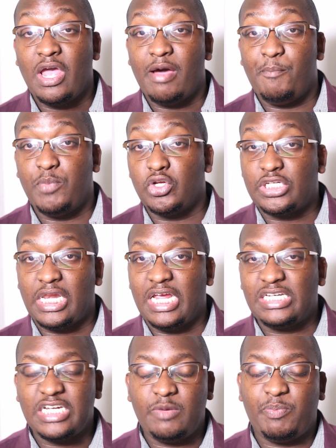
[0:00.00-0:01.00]

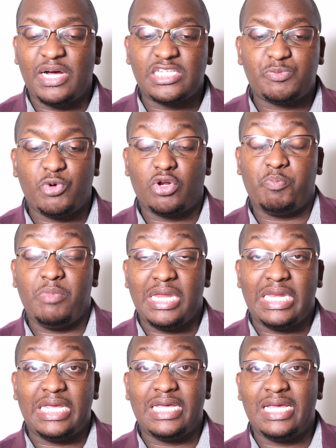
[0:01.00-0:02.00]
Mutilated passport,
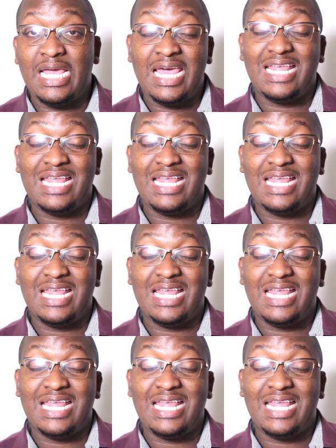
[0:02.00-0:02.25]
meaning